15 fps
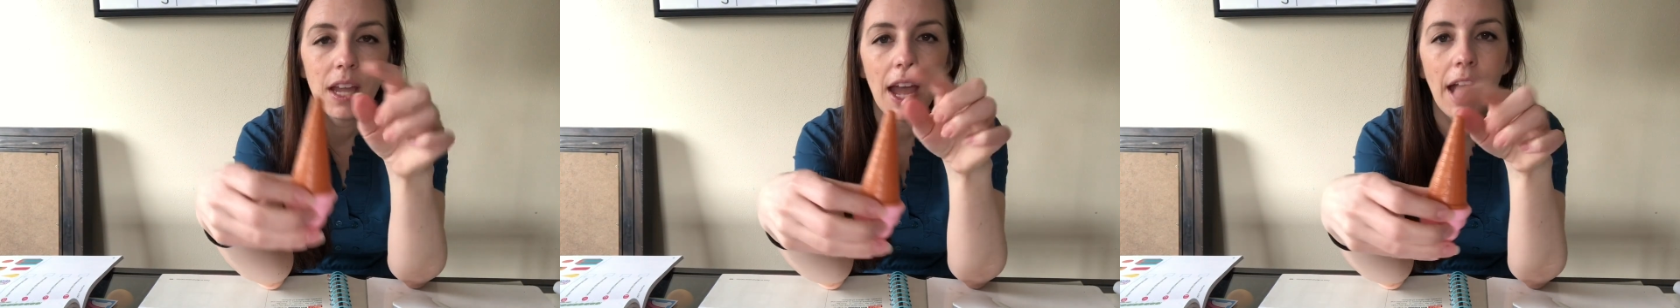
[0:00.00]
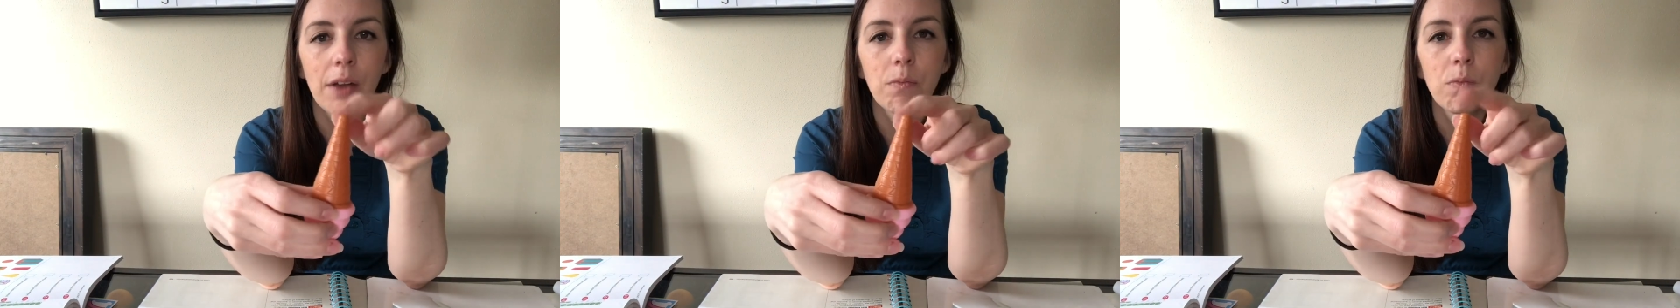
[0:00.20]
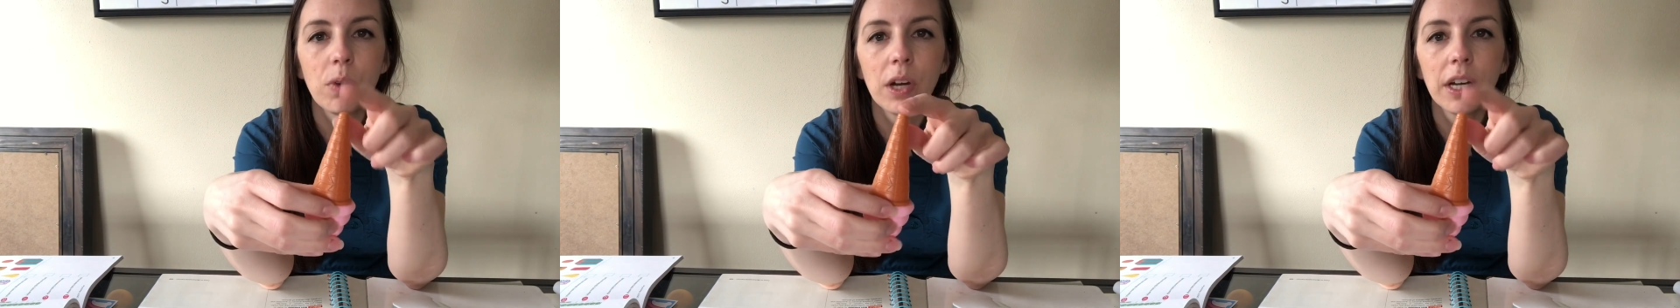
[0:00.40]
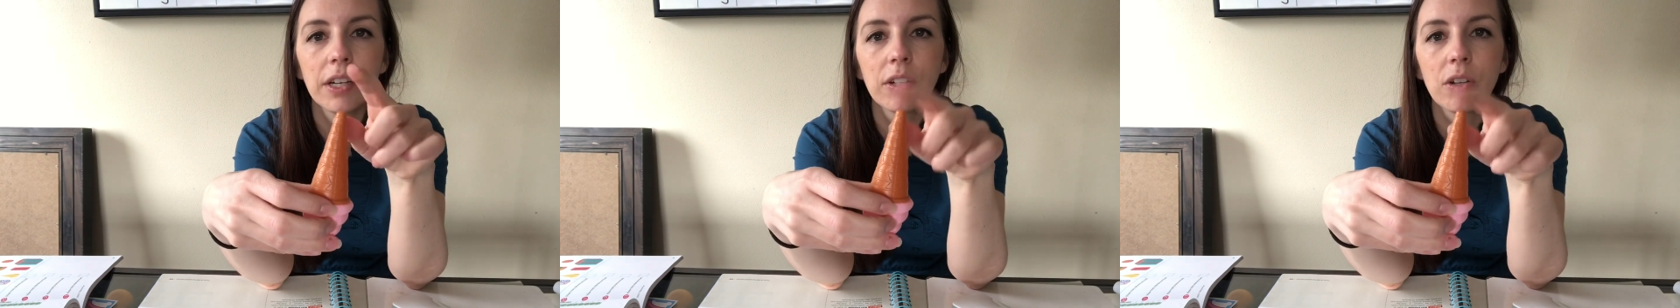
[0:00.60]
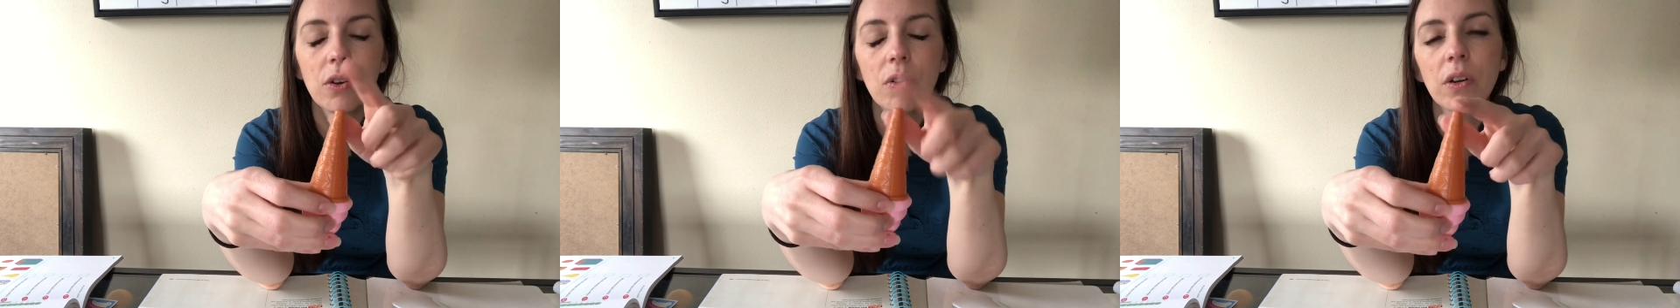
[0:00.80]
and
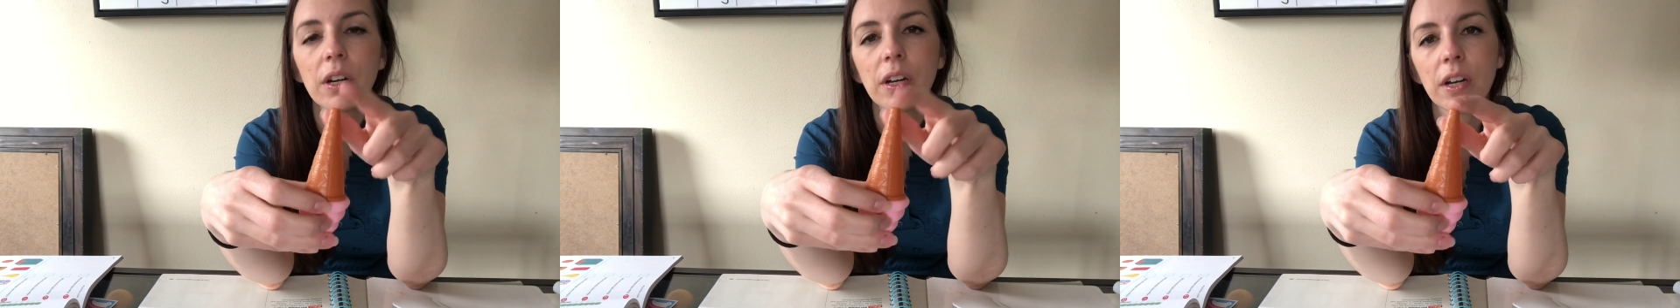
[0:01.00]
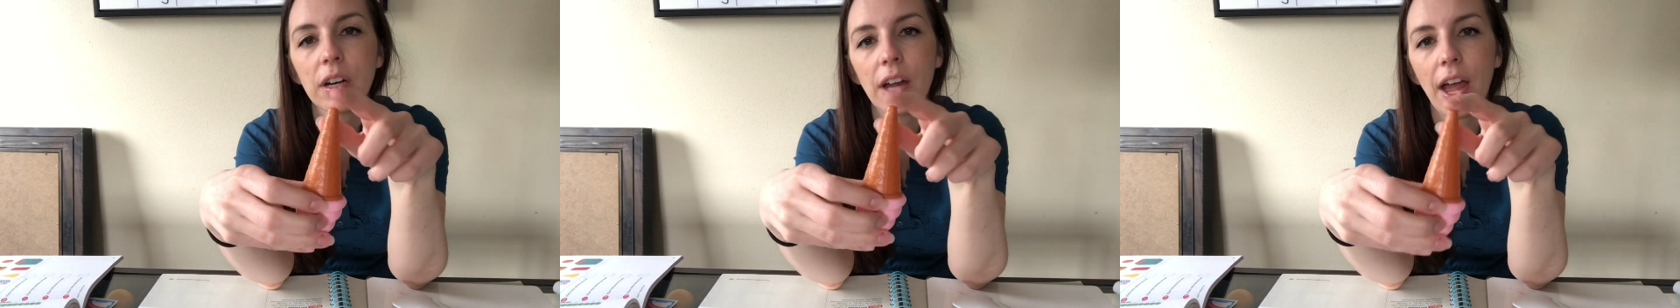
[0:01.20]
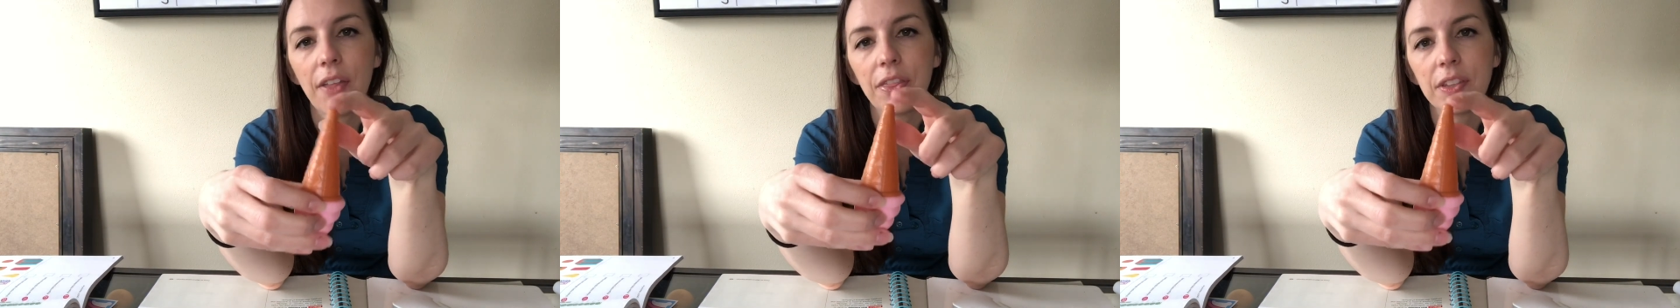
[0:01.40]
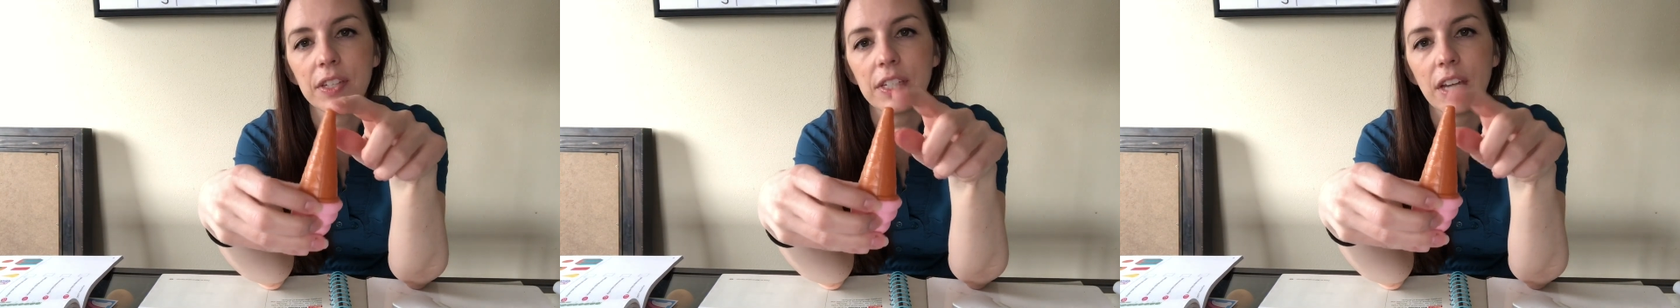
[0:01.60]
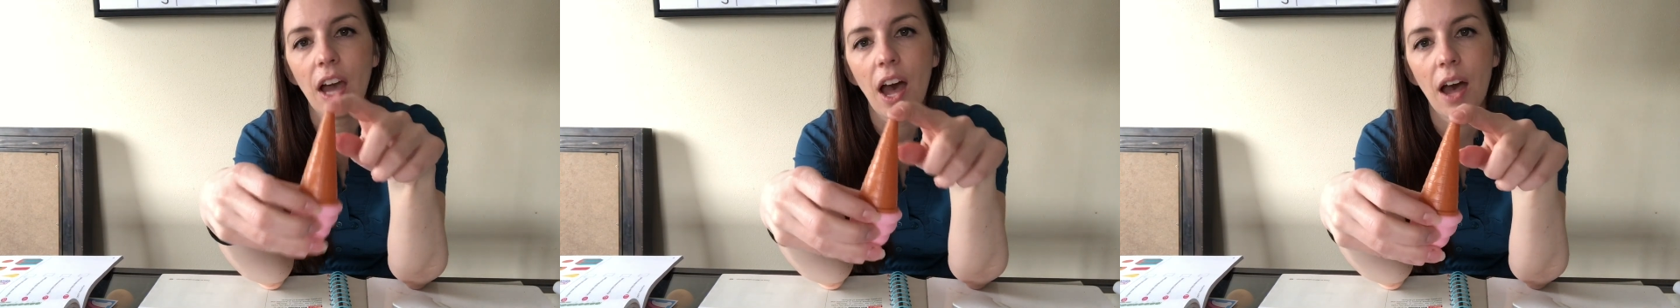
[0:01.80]
one corner at the
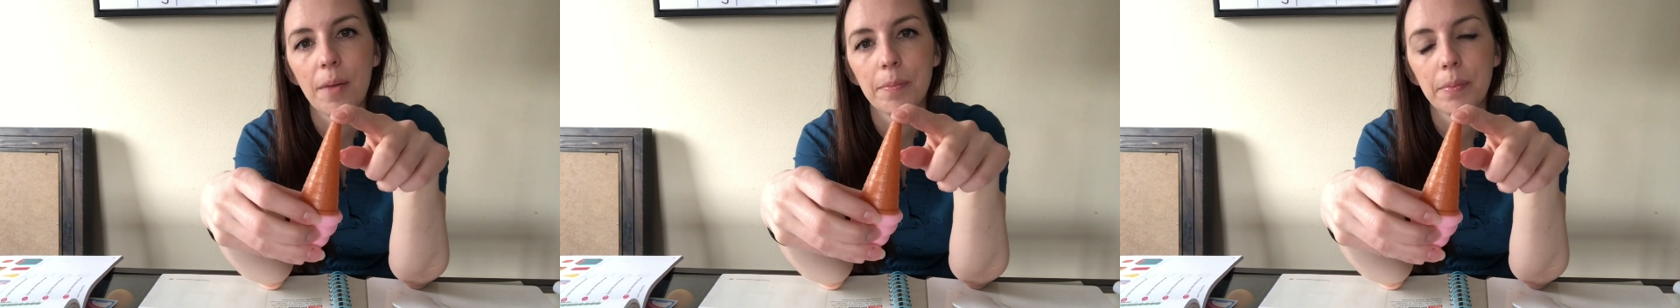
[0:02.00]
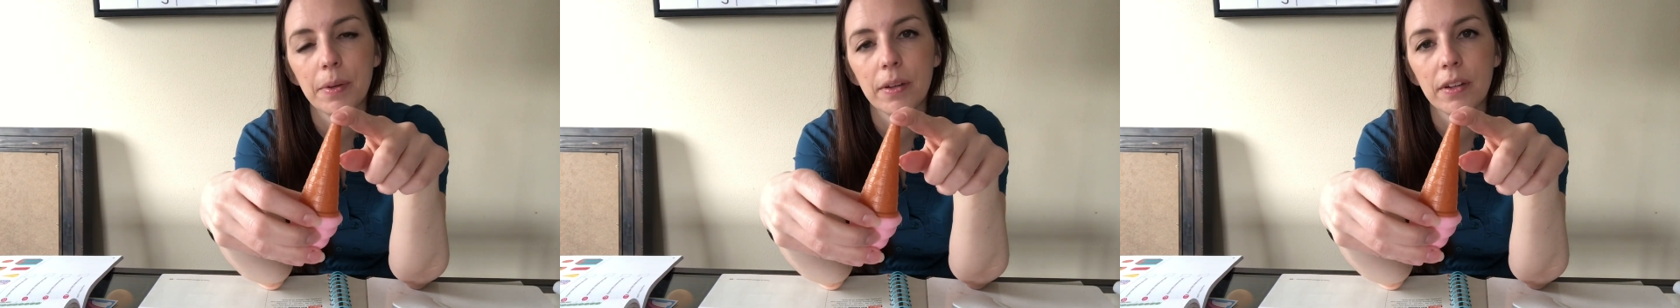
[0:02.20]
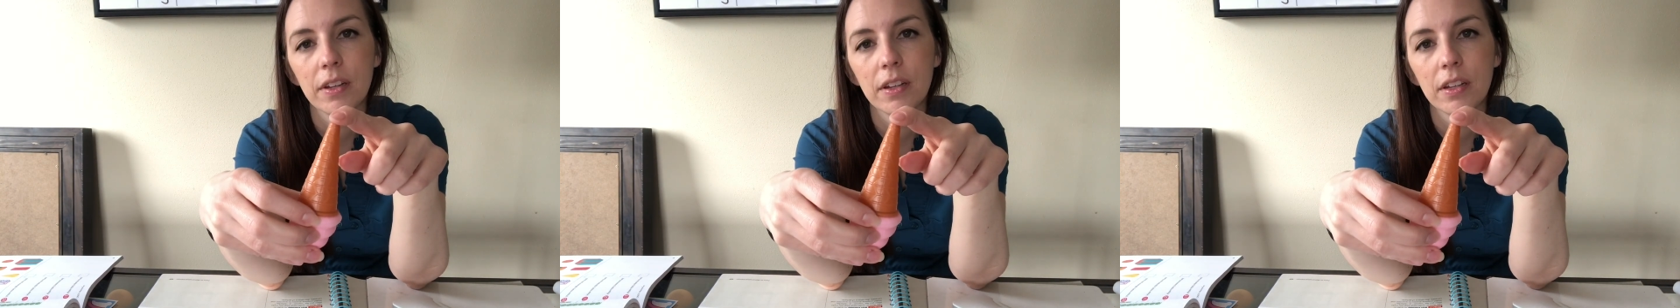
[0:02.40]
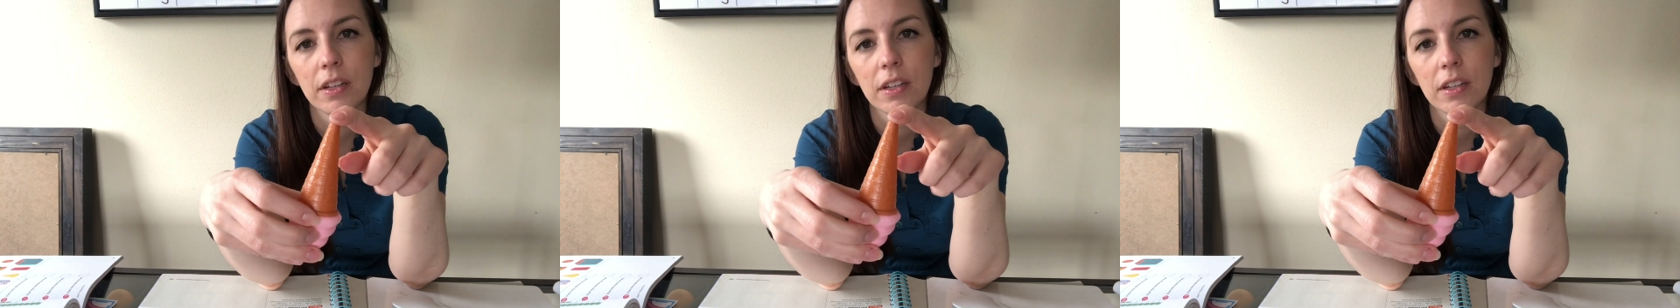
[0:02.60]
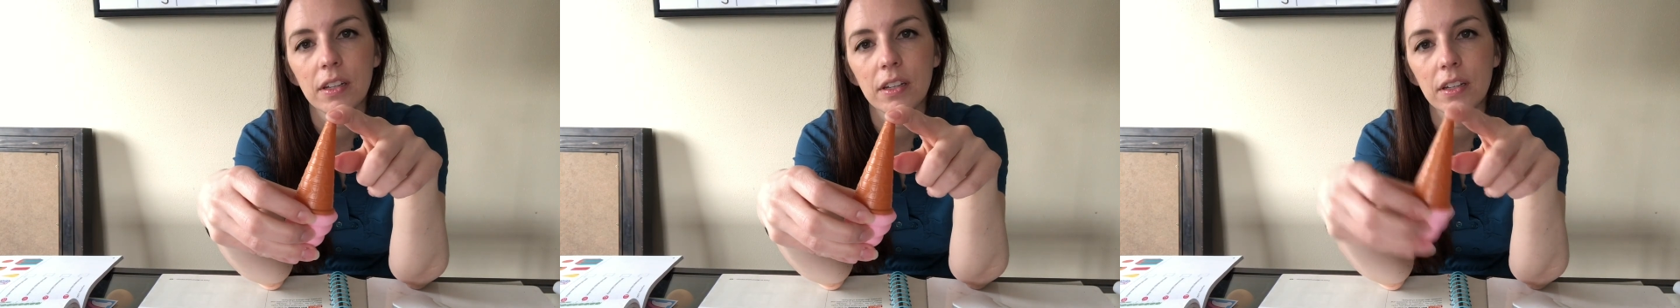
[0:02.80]
top.
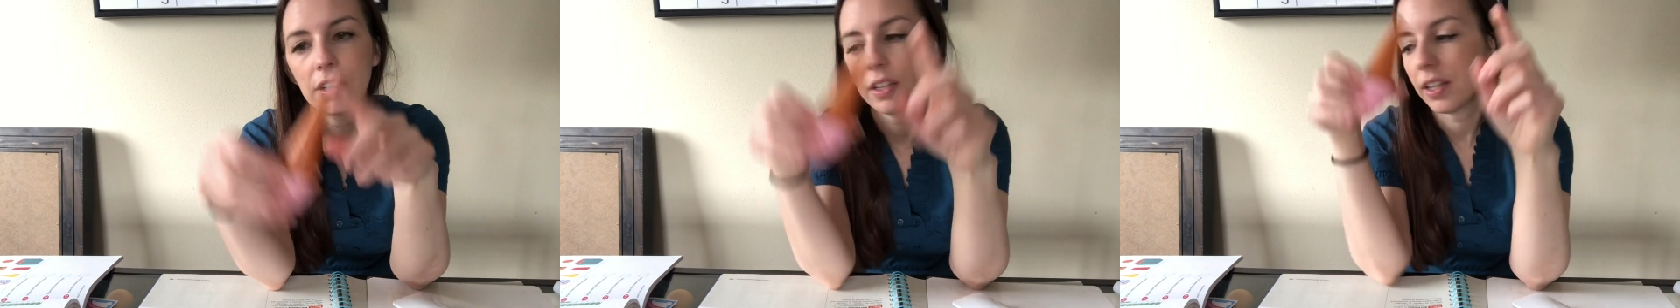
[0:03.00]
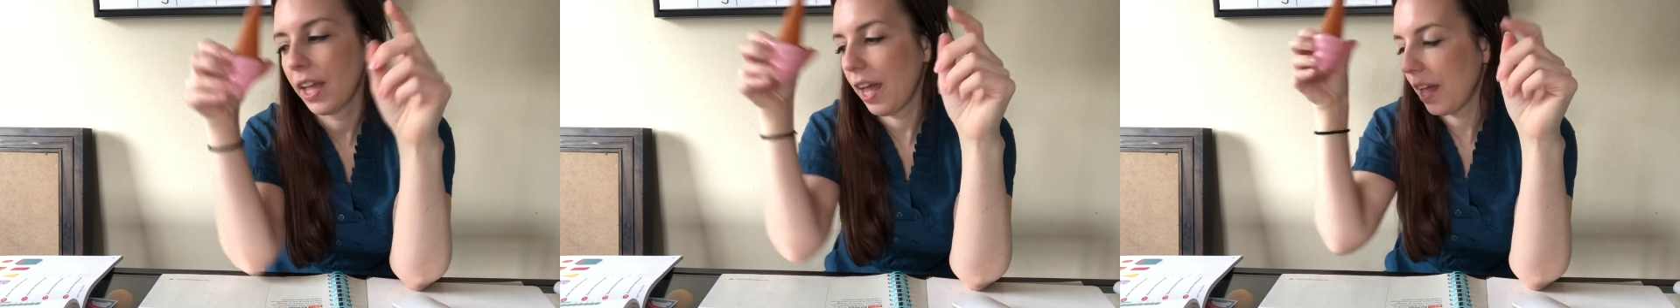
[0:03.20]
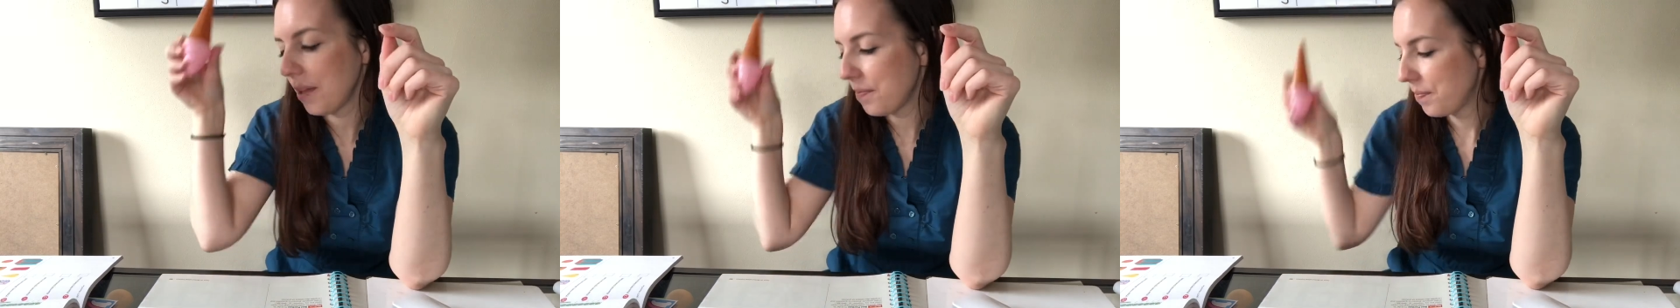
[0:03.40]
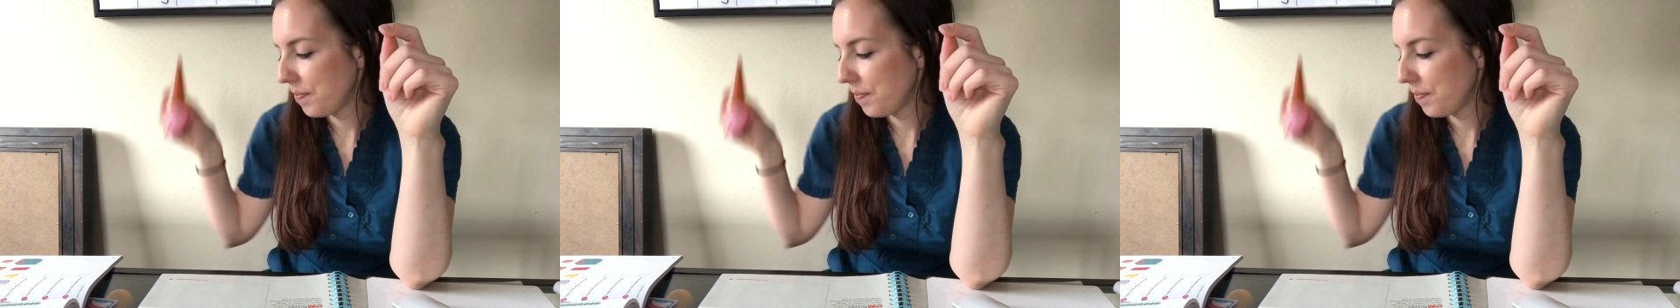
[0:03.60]
Okay?